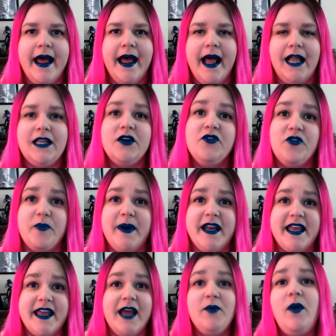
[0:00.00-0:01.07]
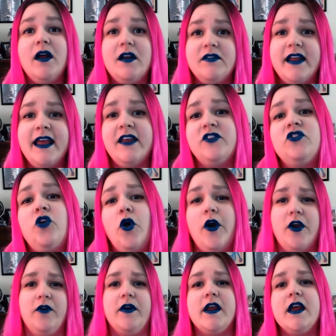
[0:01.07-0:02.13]
Hello everybody, and welcome to
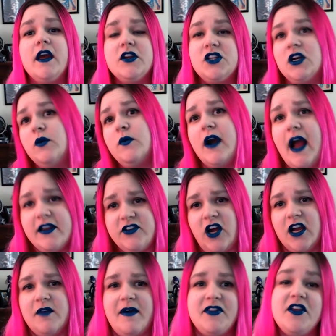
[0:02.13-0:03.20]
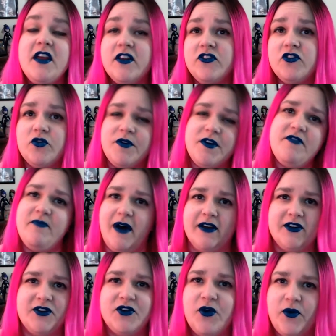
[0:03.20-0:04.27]
HisTOYry, a show where I talk about the history of
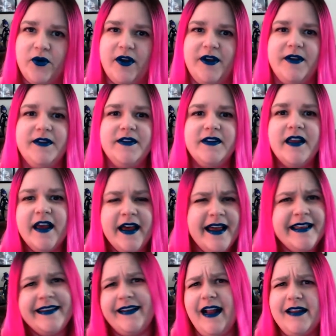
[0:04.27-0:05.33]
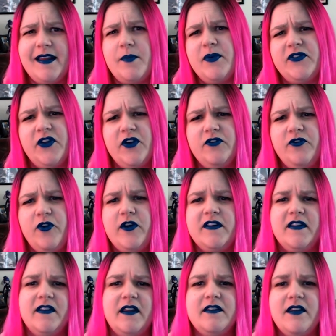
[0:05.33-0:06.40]
modern toys. Today's episode
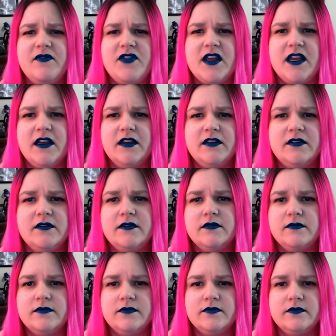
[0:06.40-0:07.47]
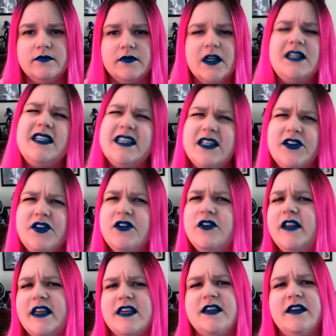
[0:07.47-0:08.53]
focuses on something a little
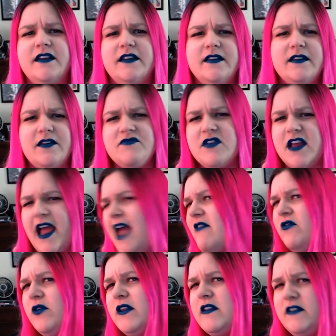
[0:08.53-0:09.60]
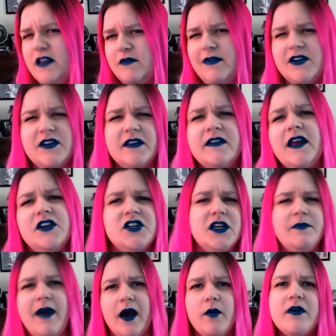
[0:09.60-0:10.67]
unique, something I haven't really seen much discussion
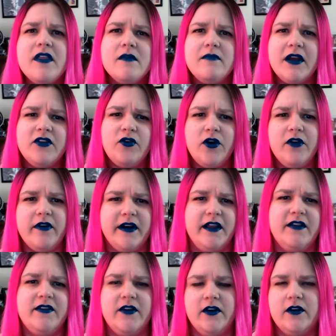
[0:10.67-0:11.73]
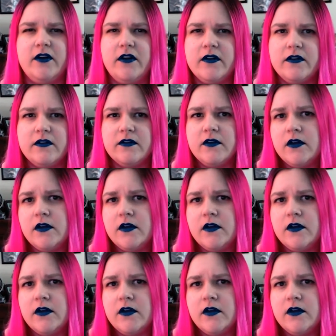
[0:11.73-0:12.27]
about within my toy running circles.